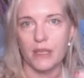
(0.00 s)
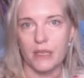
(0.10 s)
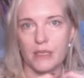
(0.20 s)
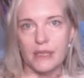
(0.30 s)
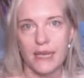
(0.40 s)

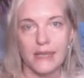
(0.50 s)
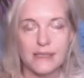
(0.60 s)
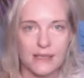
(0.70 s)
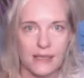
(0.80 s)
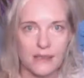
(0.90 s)
these
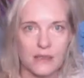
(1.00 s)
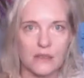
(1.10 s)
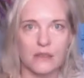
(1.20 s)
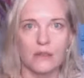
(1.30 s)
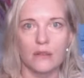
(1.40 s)

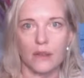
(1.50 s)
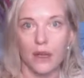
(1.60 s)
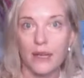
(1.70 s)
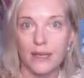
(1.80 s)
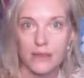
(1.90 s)
excess
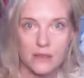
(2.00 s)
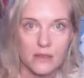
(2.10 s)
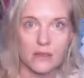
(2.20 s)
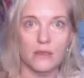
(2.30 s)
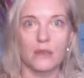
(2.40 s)
gliadins